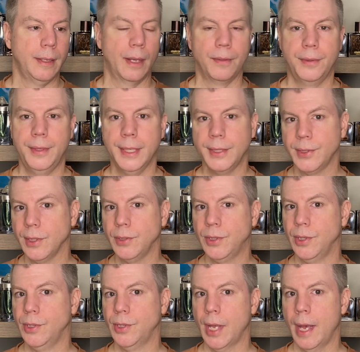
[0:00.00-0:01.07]
Now this is
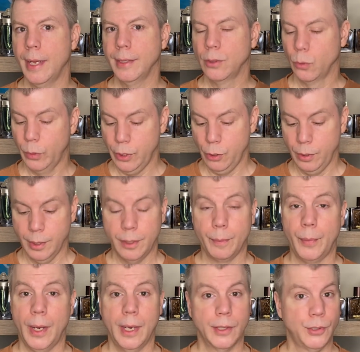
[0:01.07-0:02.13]
designed when you get
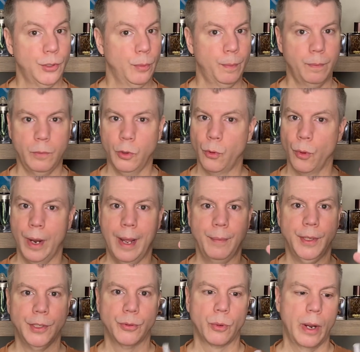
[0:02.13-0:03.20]
the box, you
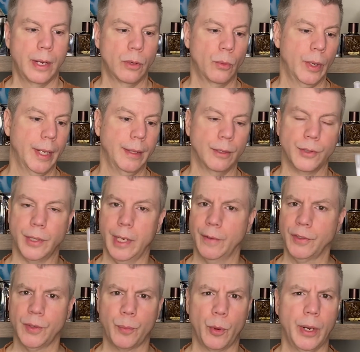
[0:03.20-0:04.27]
grab this right away. There's
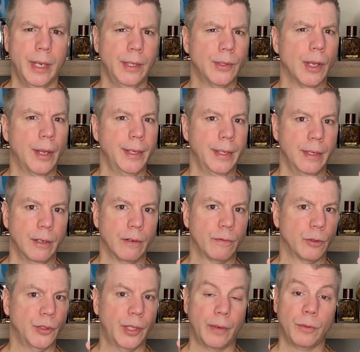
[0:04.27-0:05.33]
enough sprays on here
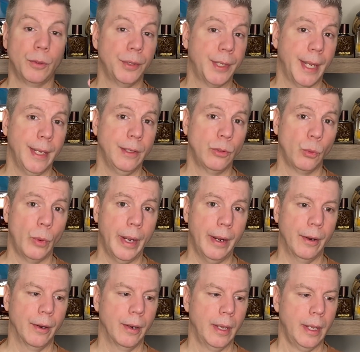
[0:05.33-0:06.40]
for several days
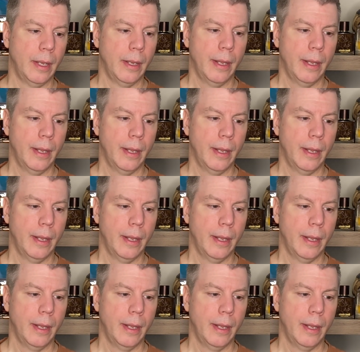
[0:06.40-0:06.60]
wear.